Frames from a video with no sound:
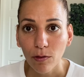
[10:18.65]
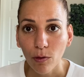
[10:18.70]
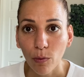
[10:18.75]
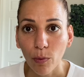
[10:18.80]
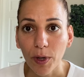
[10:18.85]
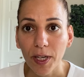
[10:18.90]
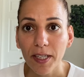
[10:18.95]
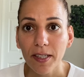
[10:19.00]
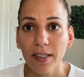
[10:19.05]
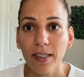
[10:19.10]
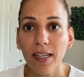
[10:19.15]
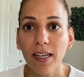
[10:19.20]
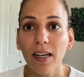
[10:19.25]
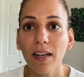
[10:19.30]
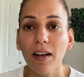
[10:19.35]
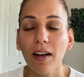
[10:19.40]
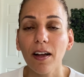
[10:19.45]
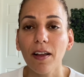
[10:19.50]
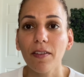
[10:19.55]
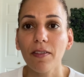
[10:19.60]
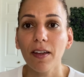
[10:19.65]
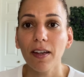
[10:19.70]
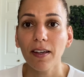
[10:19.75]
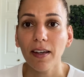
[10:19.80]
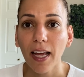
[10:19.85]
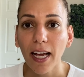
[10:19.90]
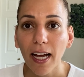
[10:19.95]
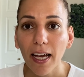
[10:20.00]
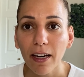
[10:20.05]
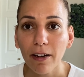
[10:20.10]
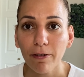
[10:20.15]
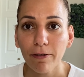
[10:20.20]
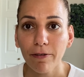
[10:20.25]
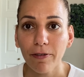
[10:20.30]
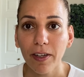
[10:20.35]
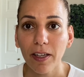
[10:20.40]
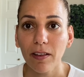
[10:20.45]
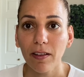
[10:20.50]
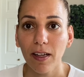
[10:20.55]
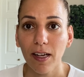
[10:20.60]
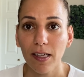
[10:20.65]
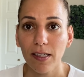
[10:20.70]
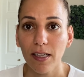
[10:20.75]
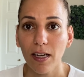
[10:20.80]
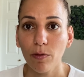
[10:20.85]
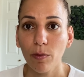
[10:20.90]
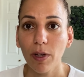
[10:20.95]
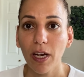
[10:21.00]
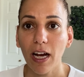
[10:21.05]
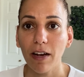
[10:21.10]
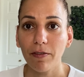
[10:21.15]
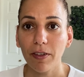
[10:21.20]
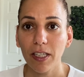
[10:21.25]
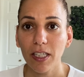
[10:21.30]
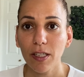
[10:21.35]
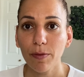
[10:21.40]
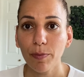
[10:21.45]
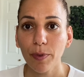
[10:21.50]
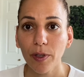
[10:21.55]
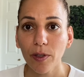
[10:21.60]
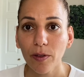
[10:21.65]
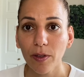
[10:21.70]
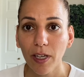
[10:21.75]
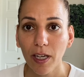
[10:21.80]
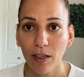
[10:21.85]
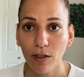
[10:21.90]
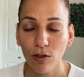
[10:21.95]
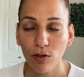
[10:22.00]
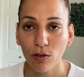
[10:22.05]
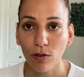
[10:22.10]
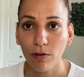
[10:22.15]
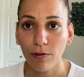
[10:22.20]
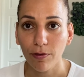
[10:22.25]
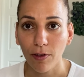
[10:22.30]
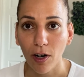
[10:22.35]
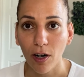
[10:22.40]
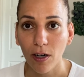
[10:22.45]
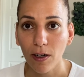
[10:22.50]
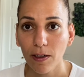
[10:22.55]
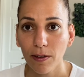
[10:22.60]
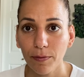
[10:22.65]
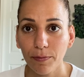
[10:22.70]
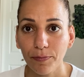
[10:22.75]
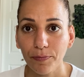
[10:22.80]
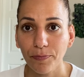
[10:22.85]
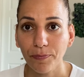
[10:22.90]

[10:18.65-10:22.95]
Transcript: We seek the negative feelings that we have experienced so far.